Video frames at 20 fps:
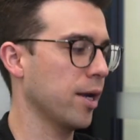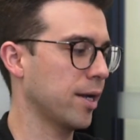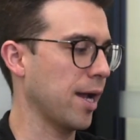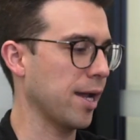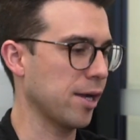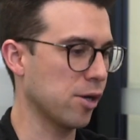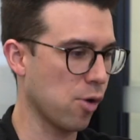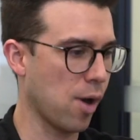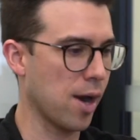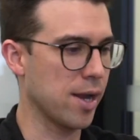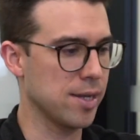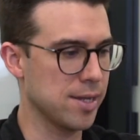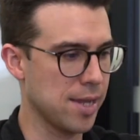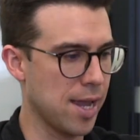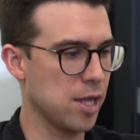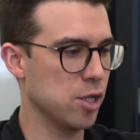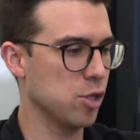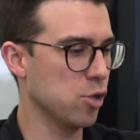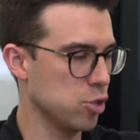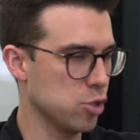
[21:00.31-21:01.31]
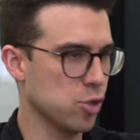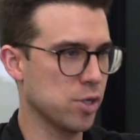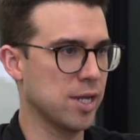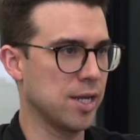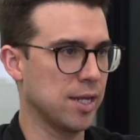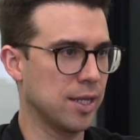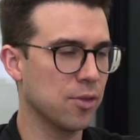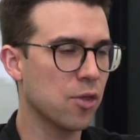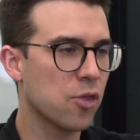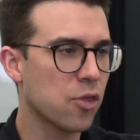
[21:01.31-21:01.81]
okay, great, yeah, you're
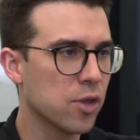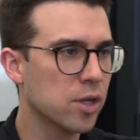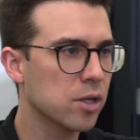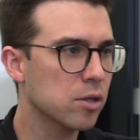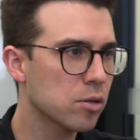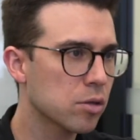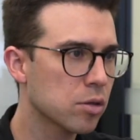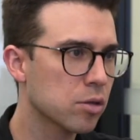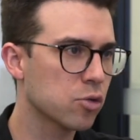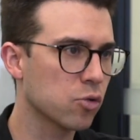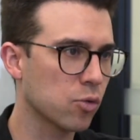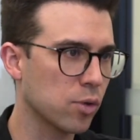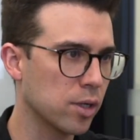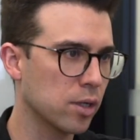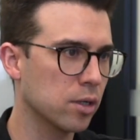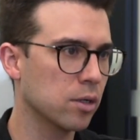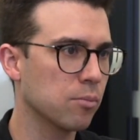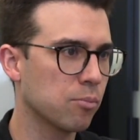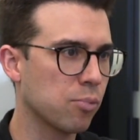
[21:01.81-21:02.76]
hitting the things during